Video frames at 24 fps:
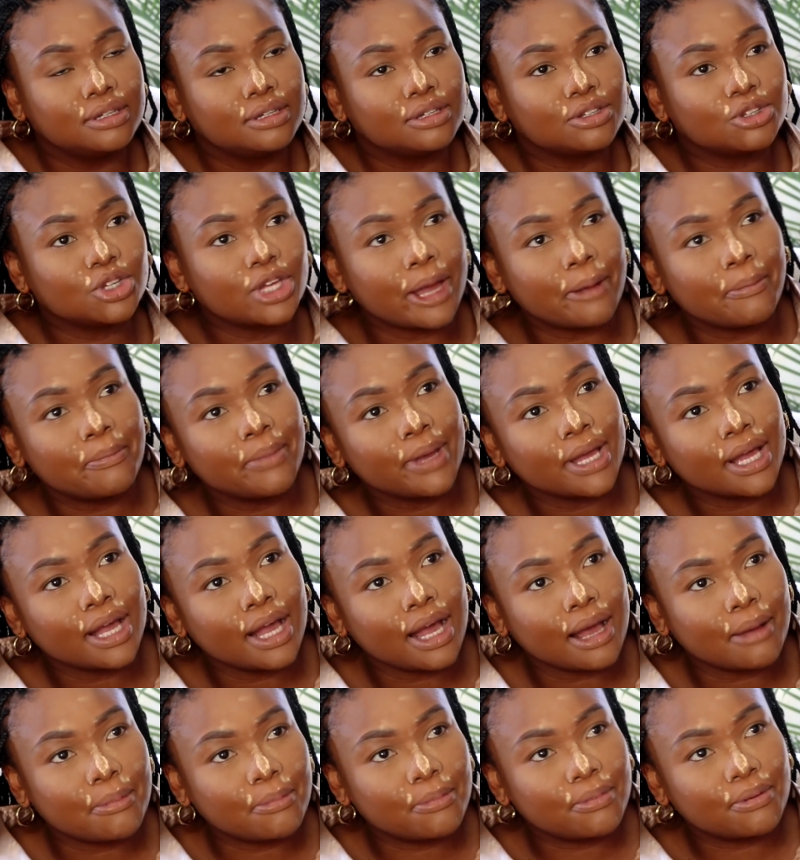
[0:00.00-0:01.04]
You can pick
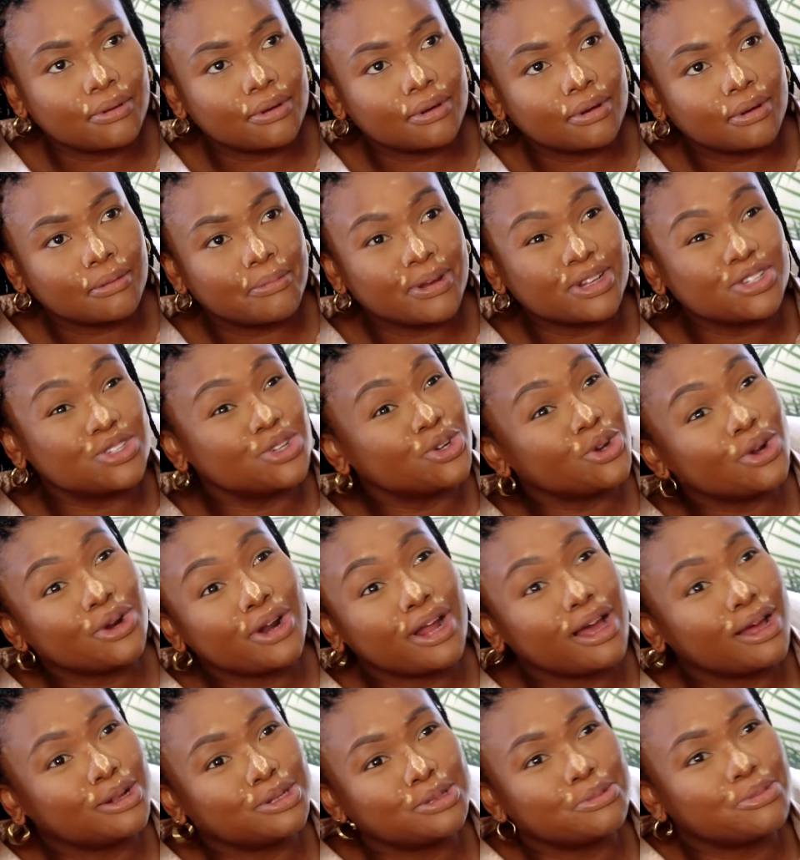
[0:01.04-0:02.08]
up, but you don't know
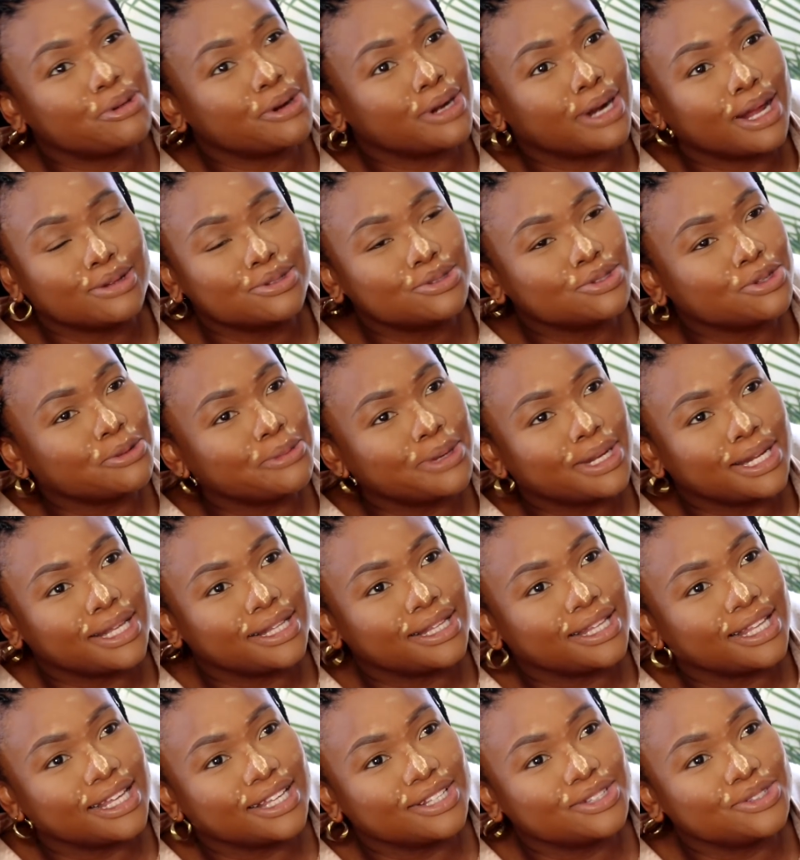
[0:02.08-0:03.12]
how to pronounce so many
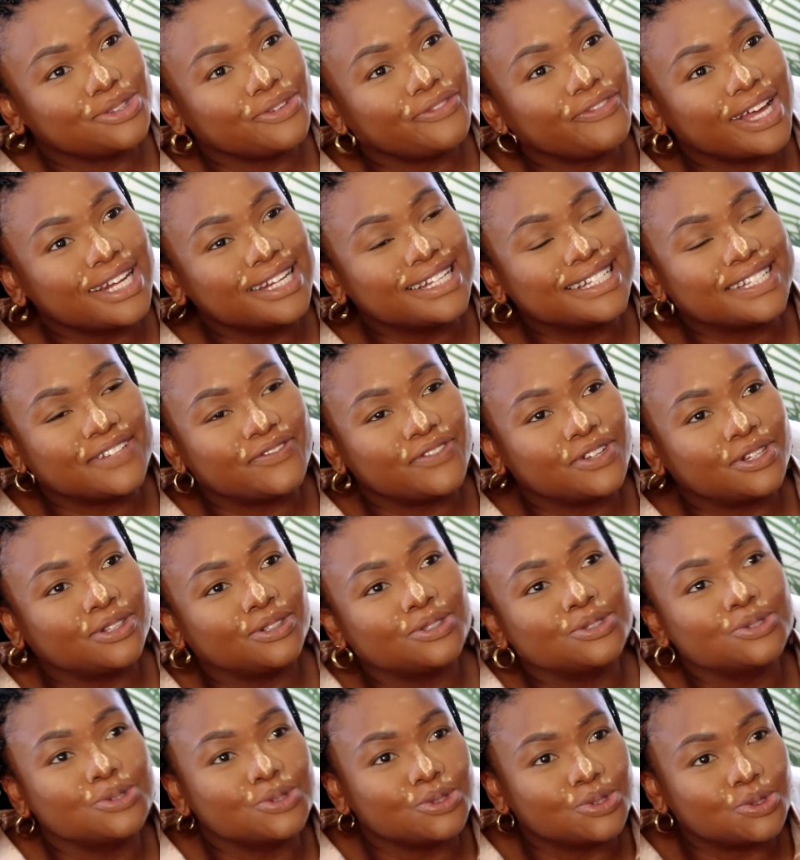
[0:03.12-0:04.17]
things. You find it
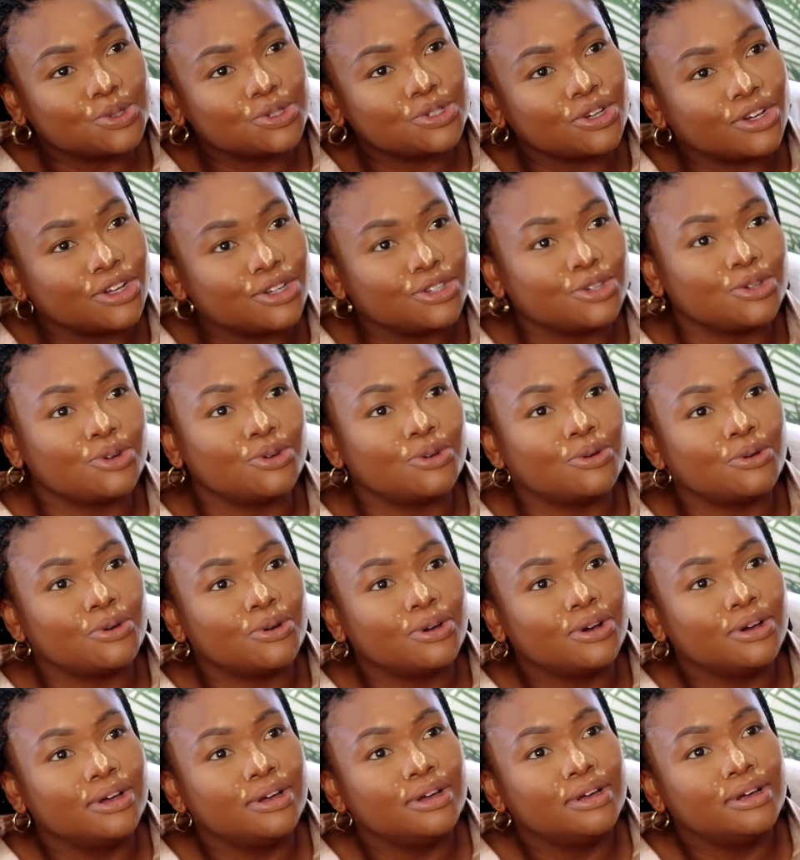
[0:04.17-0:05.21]
difficult to turn your
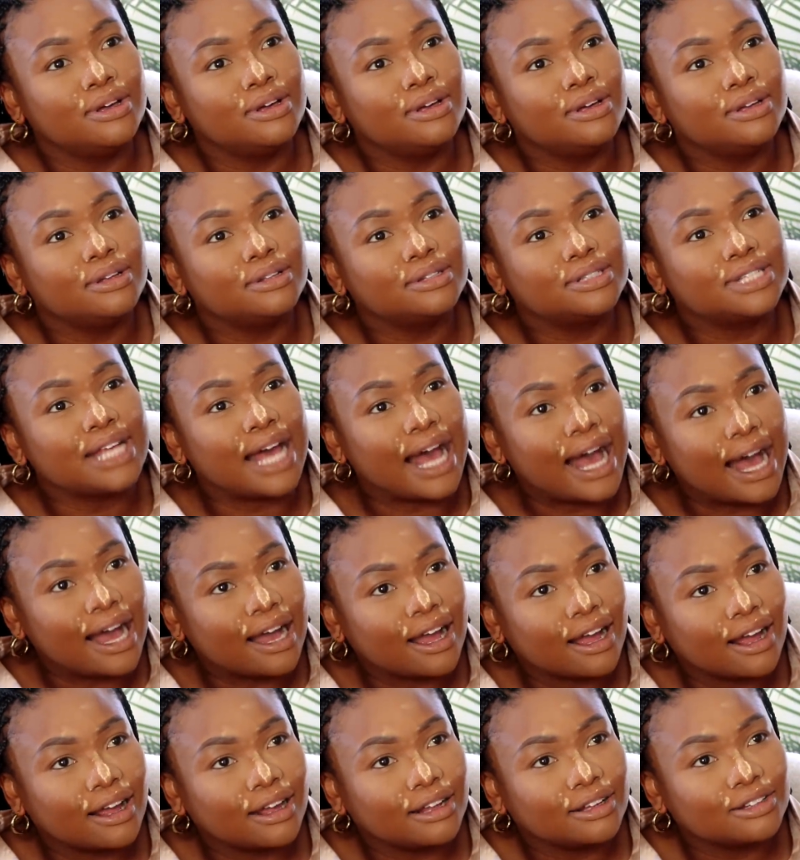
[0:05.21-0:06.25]

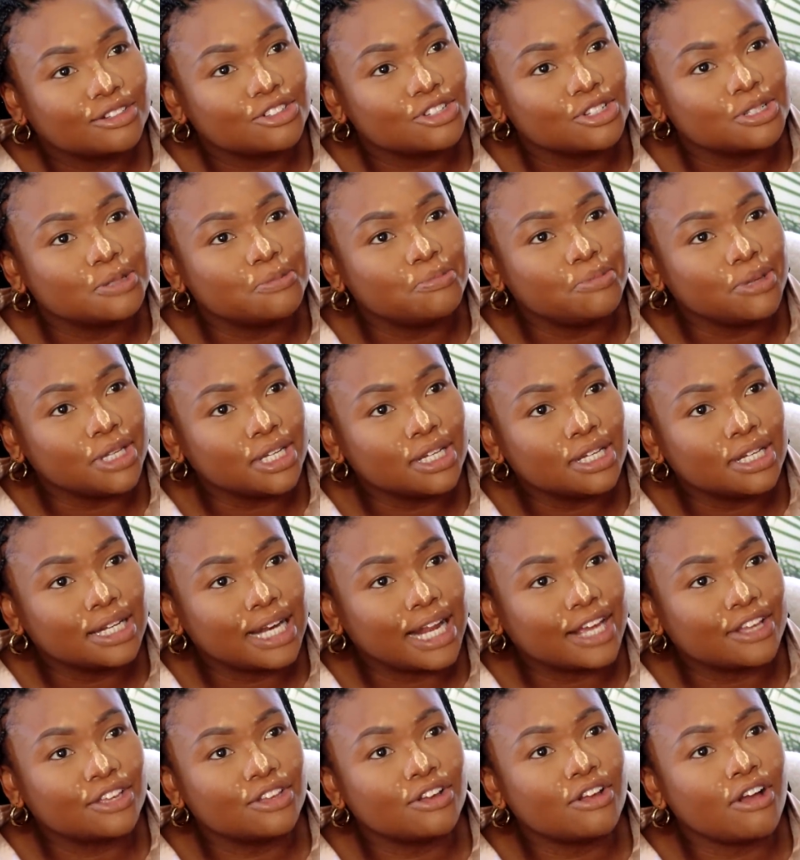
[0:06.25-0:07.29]
tongue to speak.
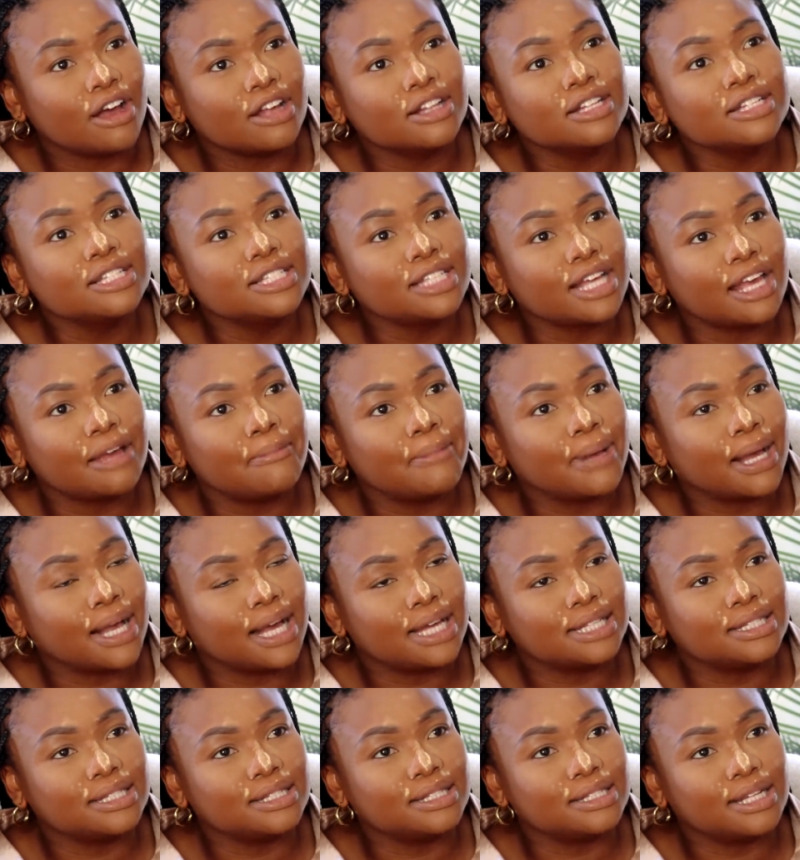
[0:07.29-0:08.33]
Like, you can't say my
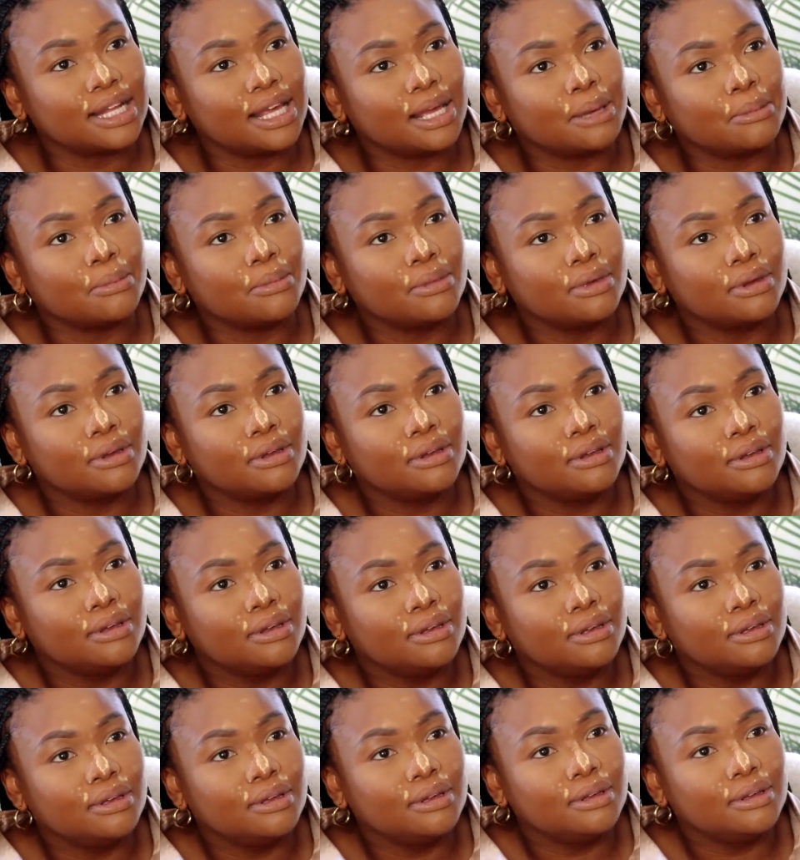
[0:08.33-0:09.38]
cousin's name.
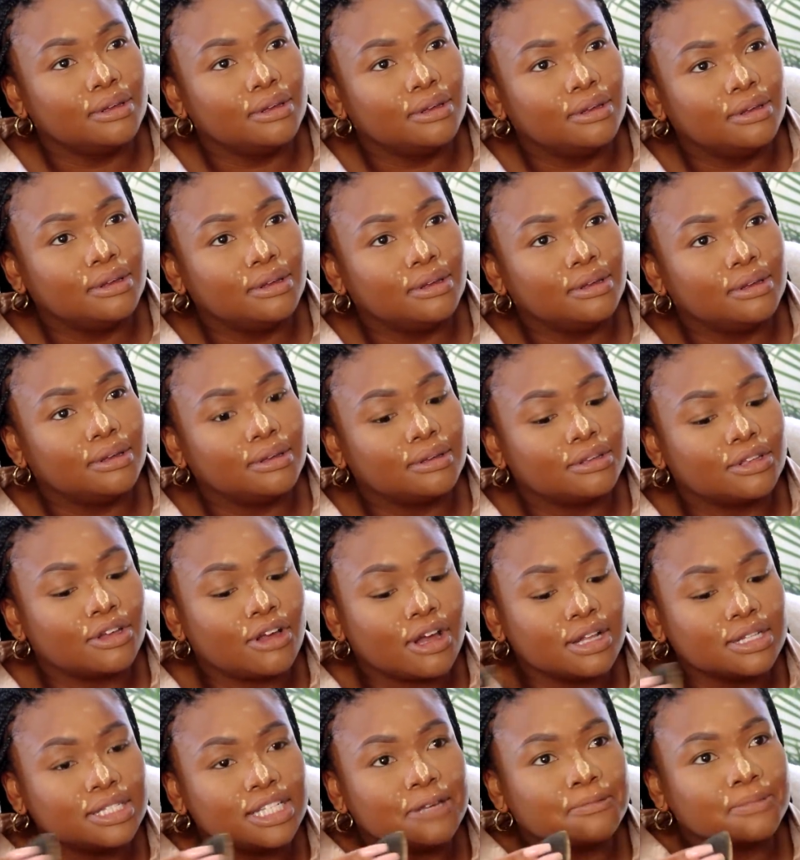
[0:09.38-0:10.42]
You
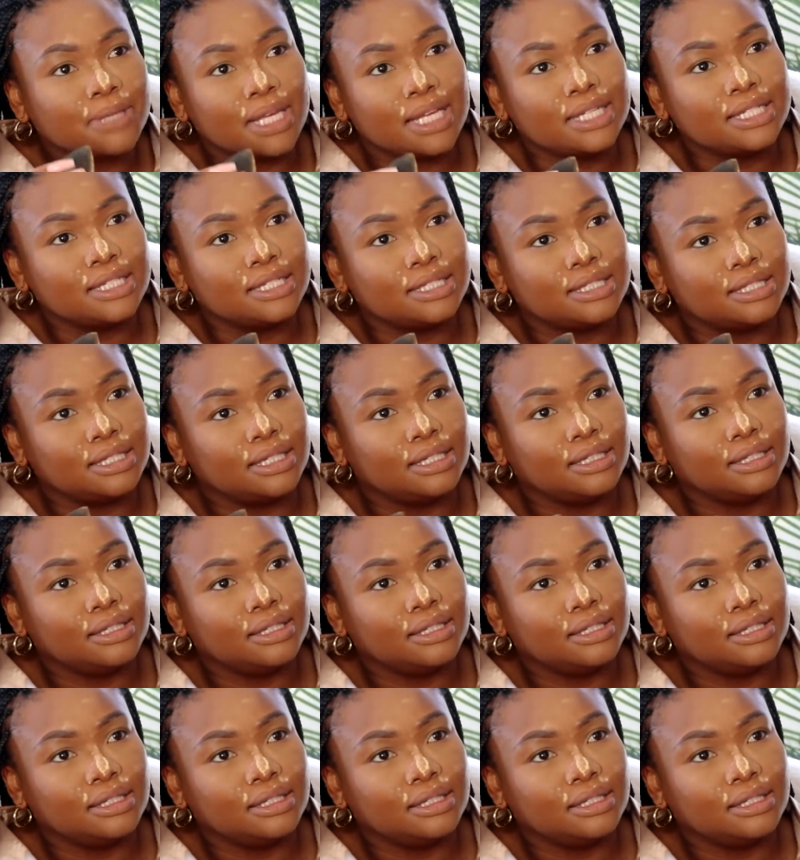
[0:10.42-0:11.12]
can't say medicine.